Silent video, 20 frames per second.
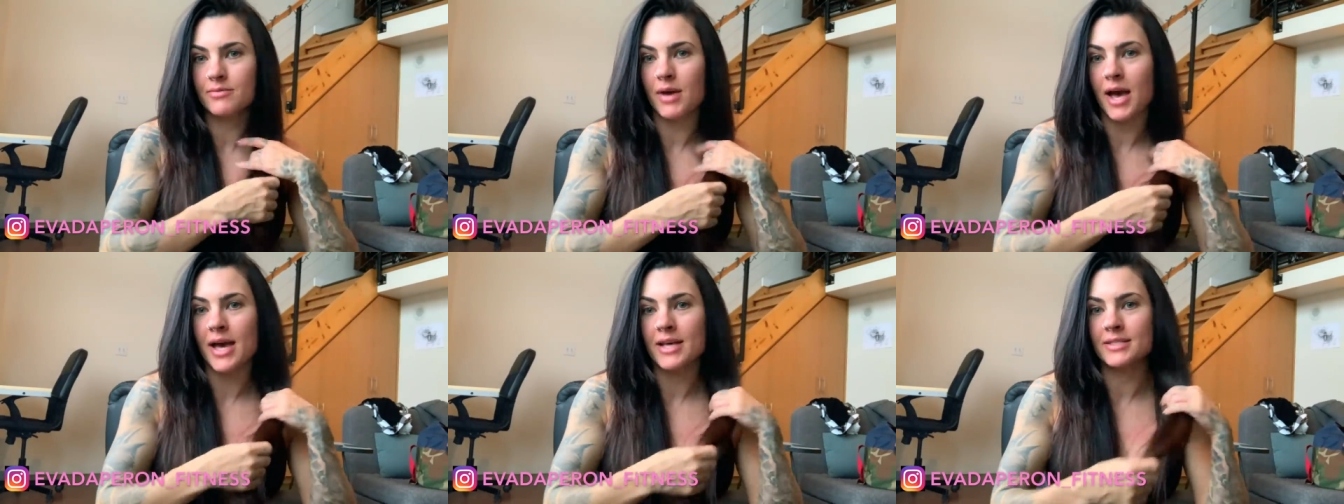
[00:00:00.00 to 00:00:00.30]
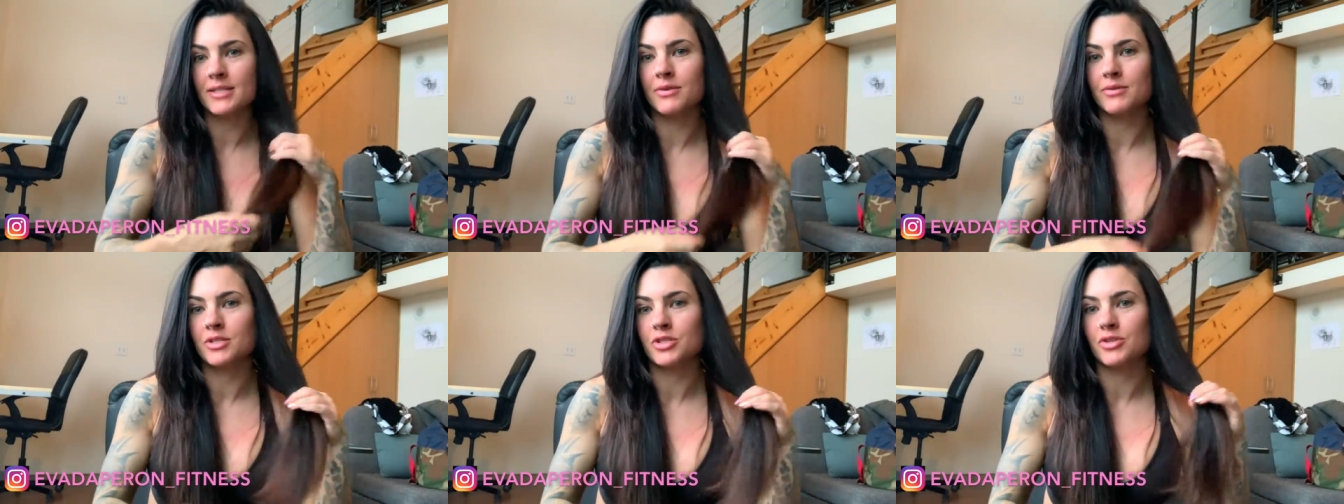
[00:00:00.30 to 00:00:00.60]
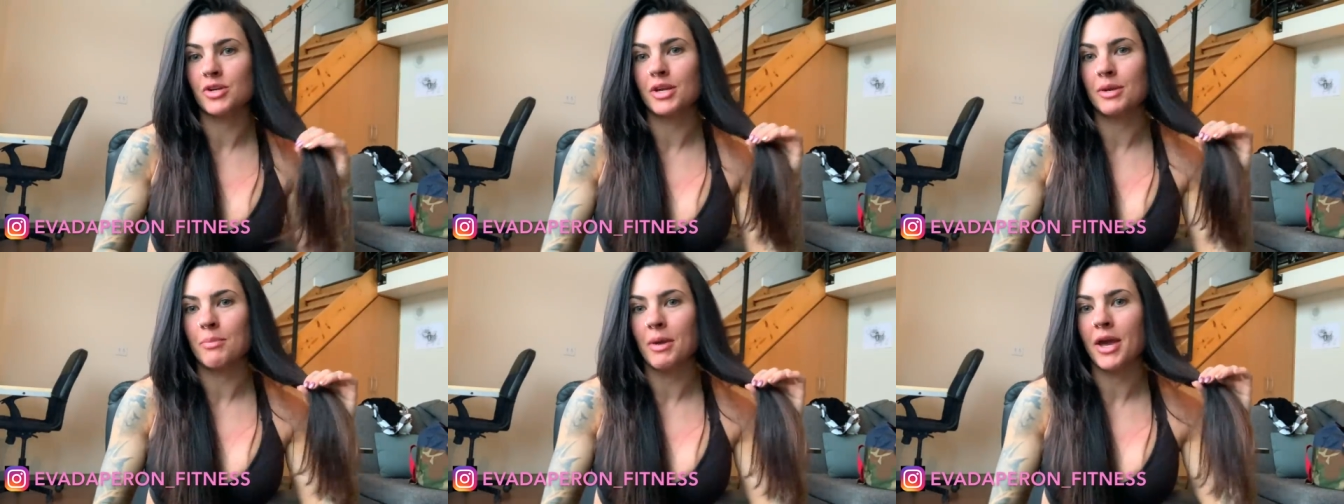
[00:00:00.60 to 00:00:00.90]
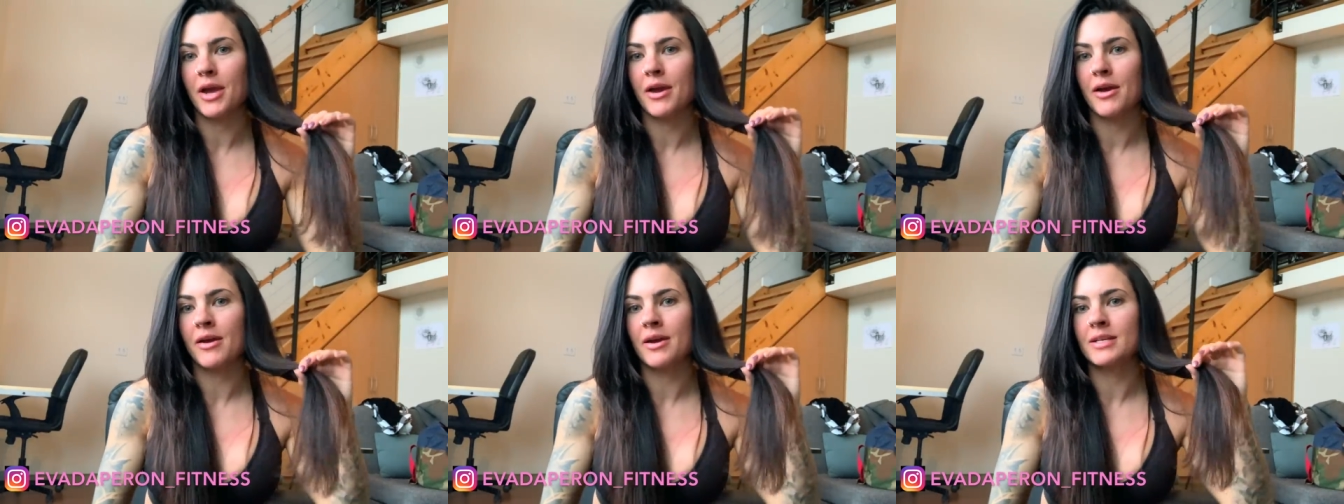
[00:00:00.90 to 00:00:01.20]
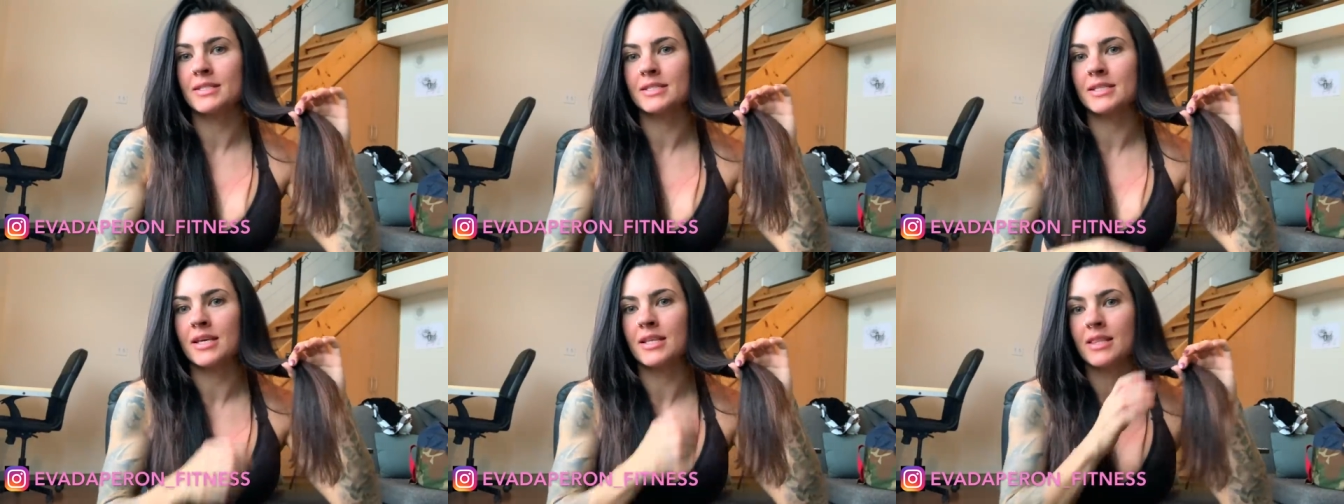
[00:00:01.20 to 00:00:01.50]
as I was straightening my hair,
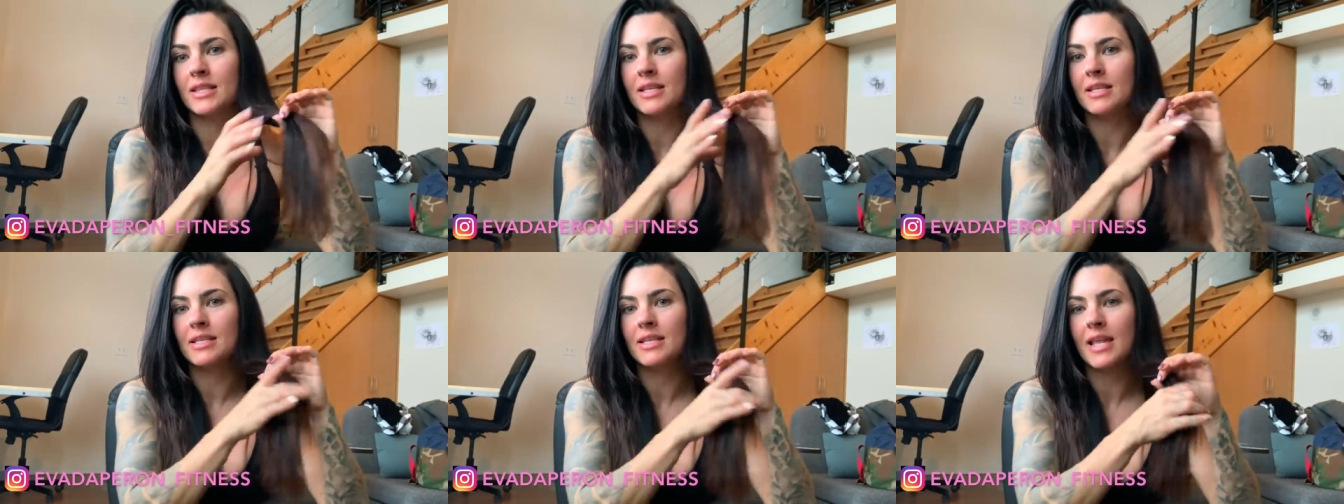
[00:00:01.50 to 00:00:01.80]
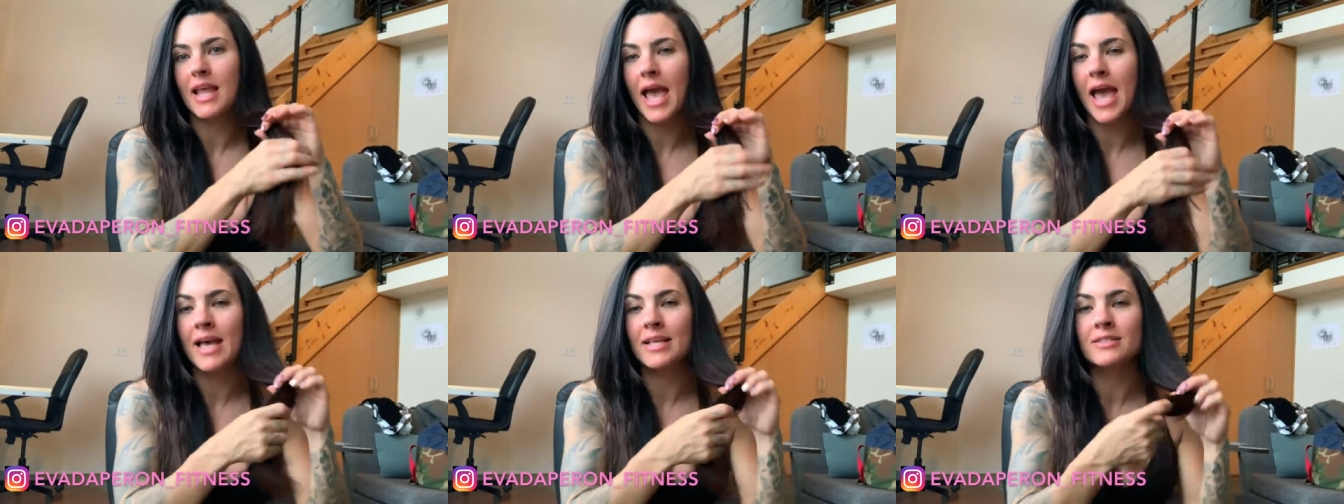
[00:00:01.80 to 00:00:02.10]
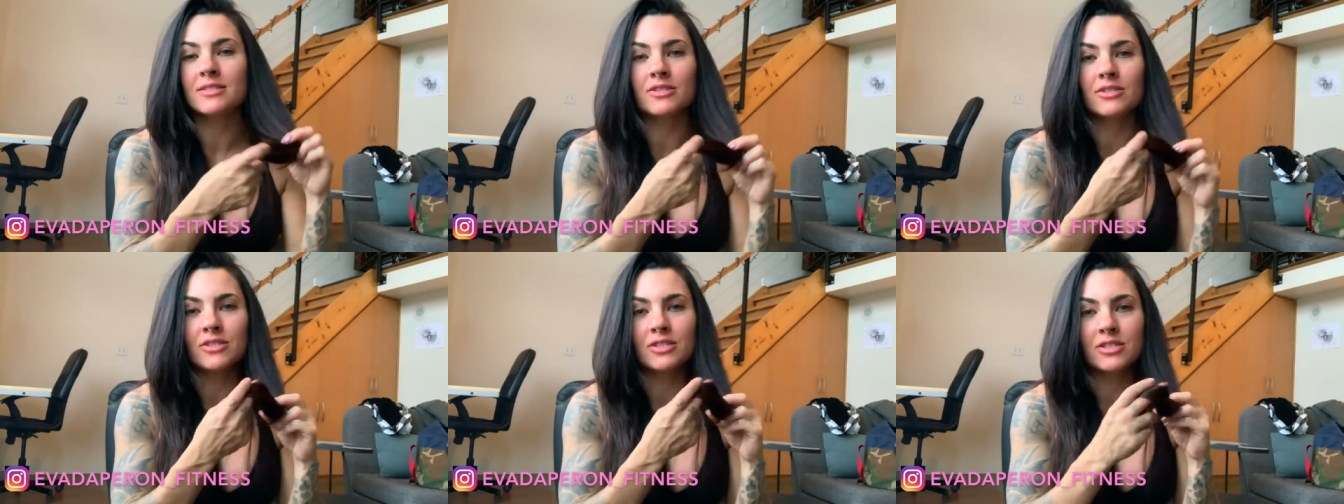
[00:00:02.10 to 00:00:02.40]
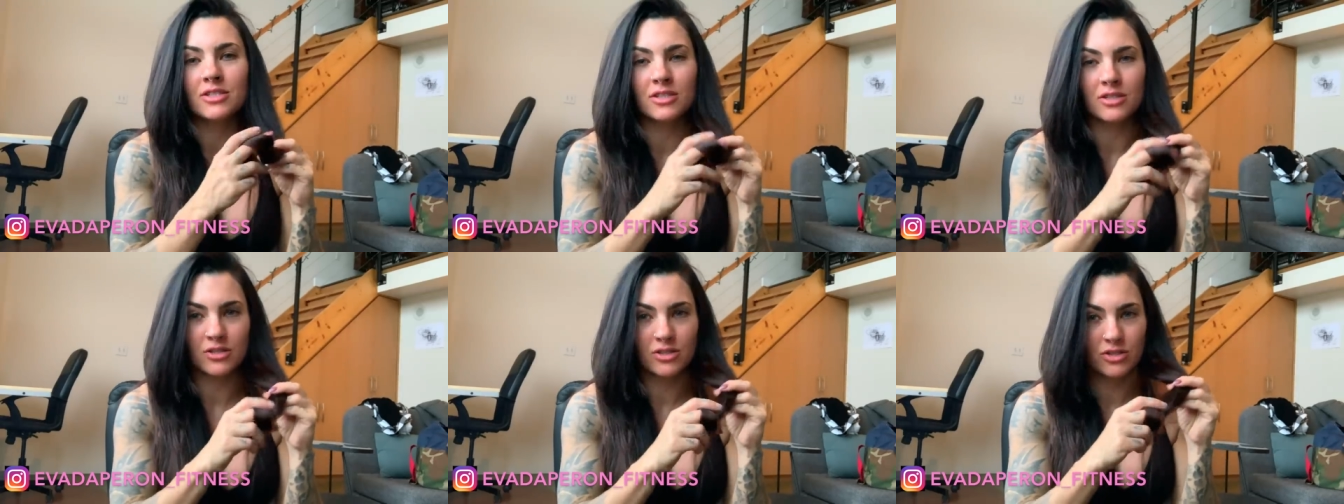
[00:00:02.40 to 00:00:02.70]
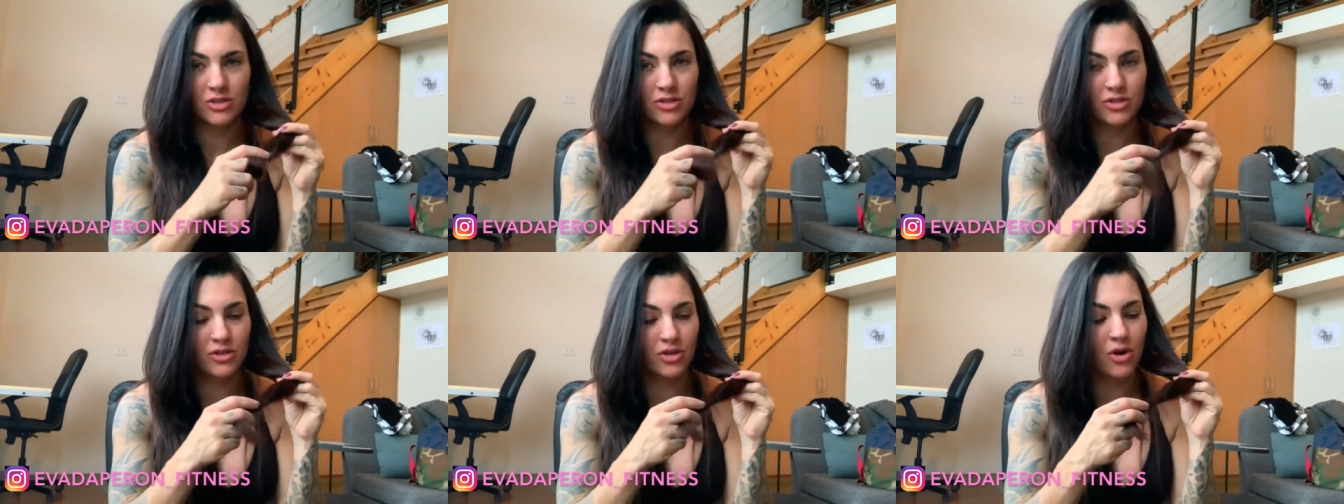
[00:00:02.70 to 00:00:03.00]
is that the ends are still
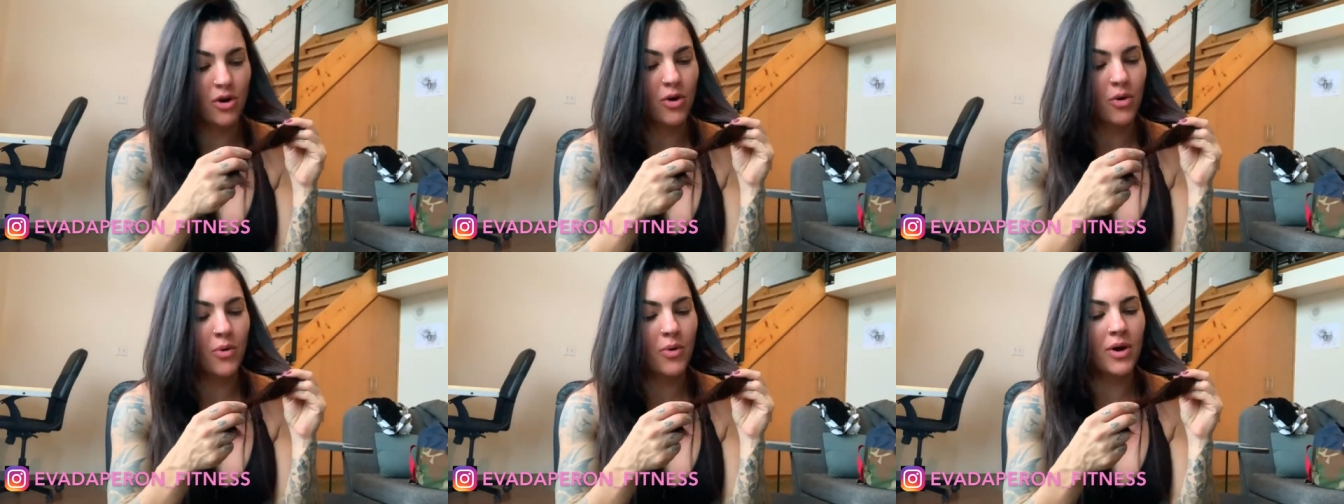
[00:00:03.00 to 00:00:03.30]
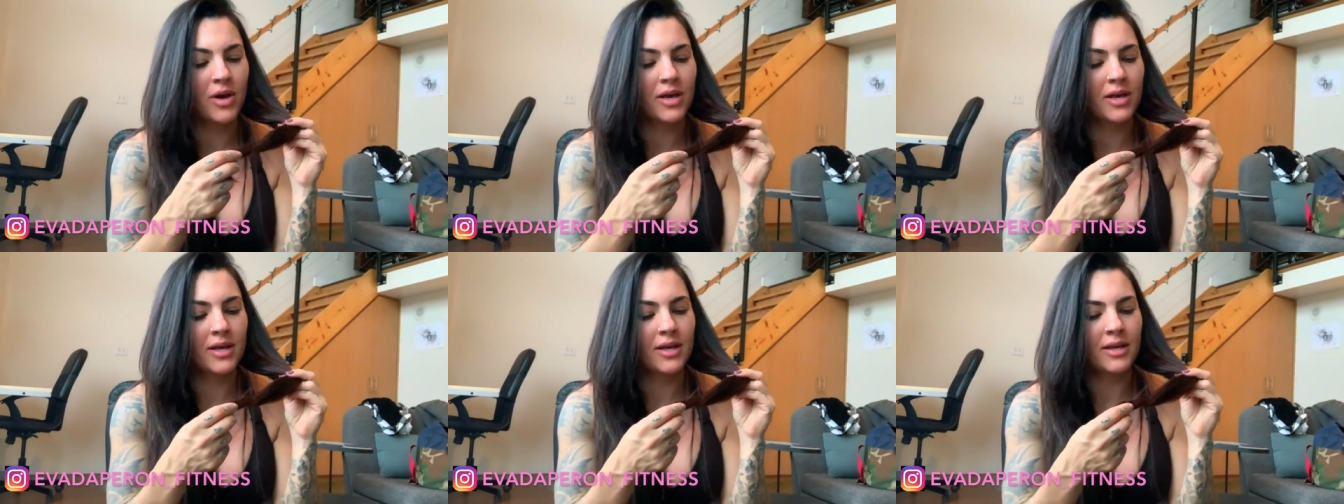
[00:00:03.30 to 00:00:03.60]
so